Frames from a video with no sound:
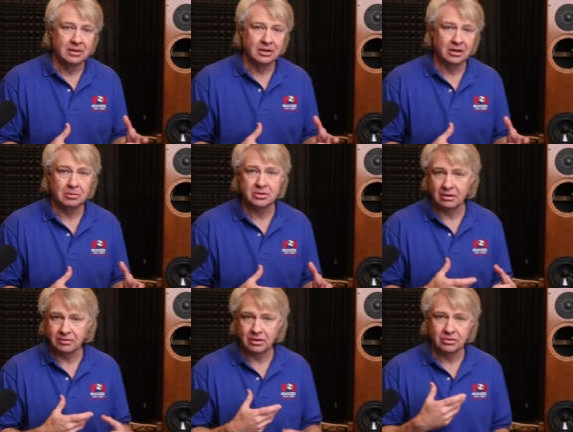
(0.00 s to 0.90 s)
You'd almost
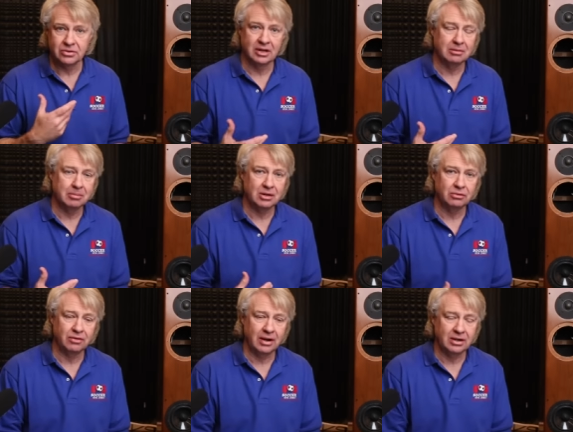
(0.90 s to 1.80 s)
have to go to the same
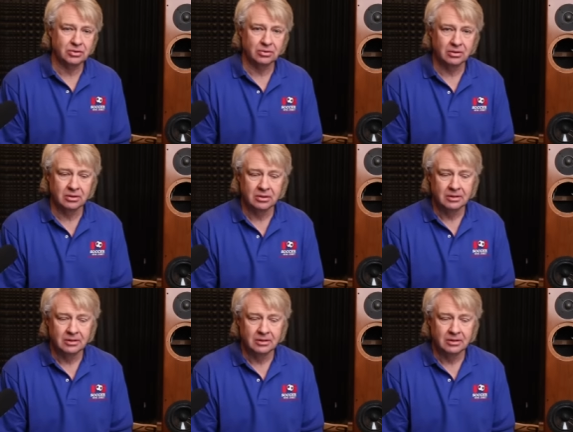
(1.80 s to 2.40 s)
manufacturer